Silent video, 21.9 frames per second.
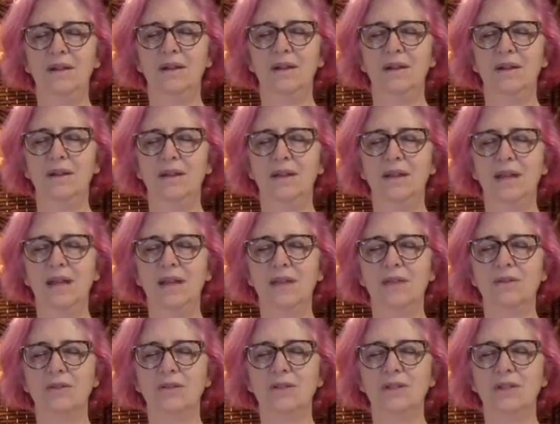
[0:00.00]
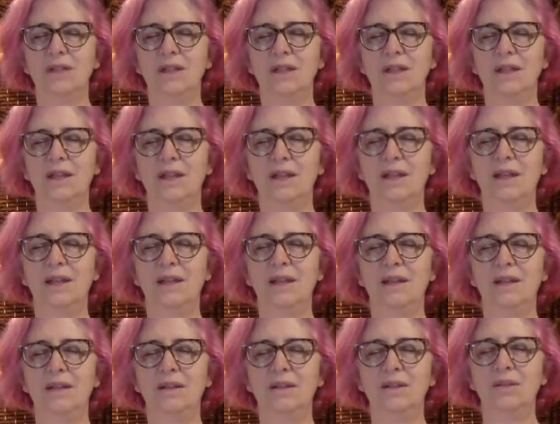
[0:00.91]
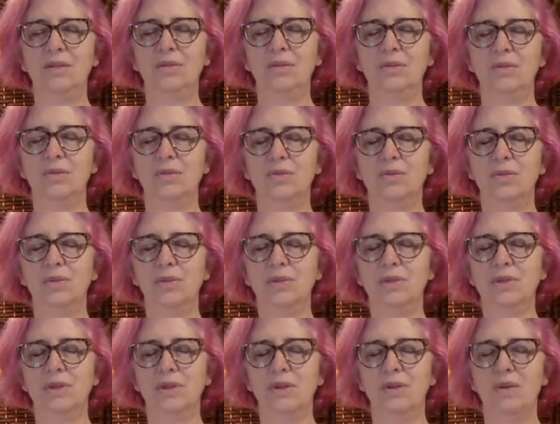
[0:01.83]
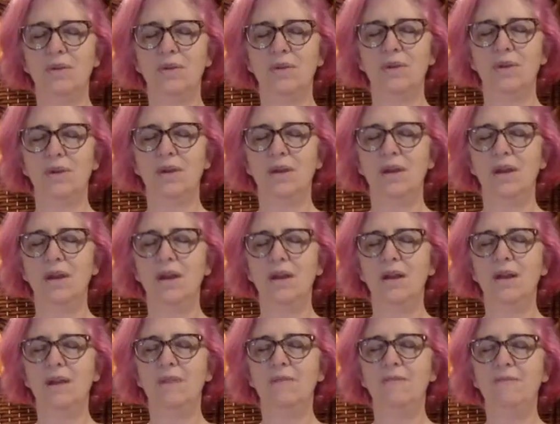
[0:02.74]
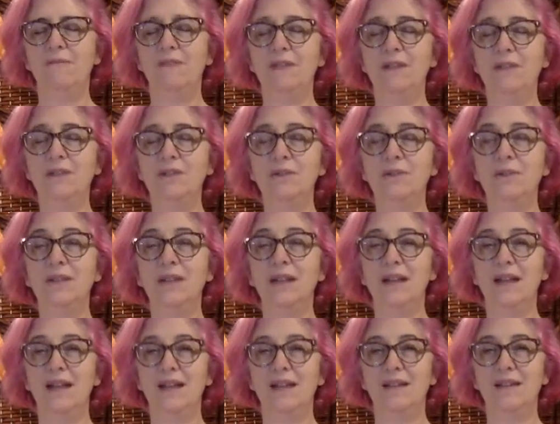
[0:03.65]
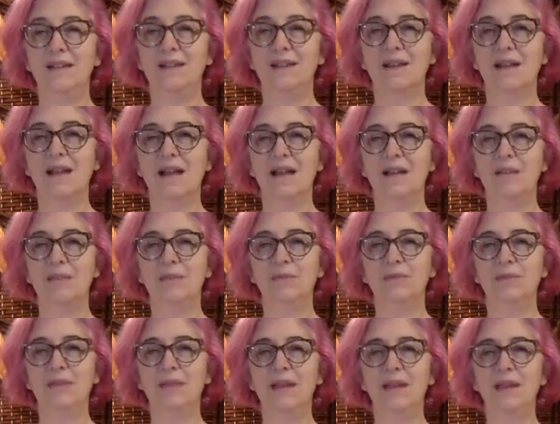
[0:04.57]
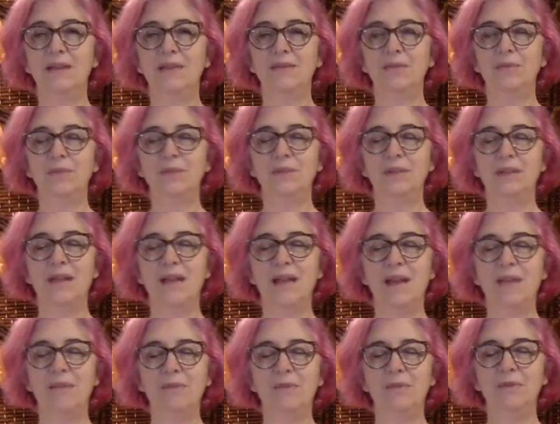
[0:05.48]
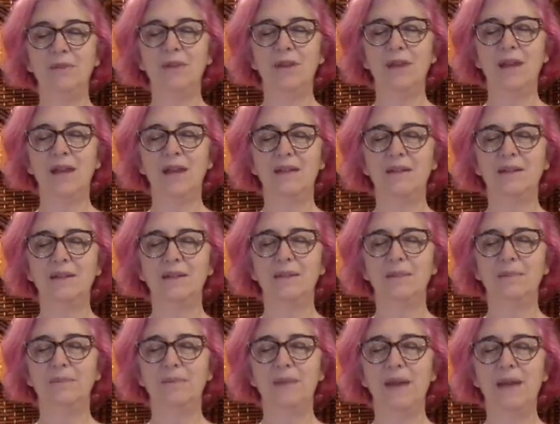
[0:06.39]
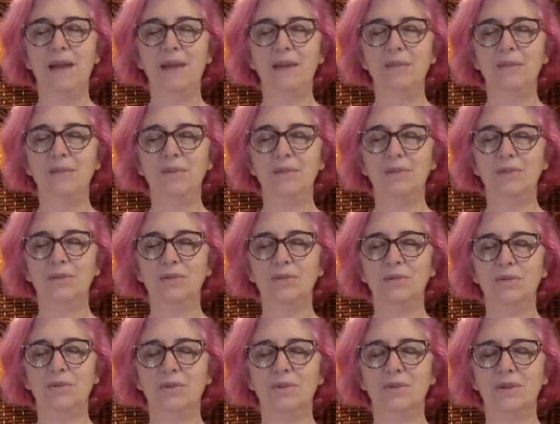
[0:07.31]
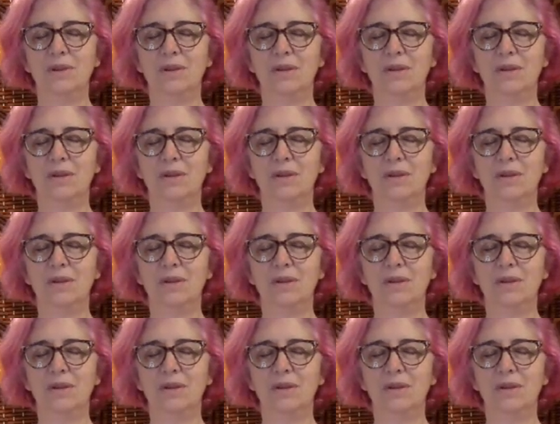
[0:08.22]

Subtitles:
the energy in your torso. Visualize the column of light from the top of your head to the bottom of your torso.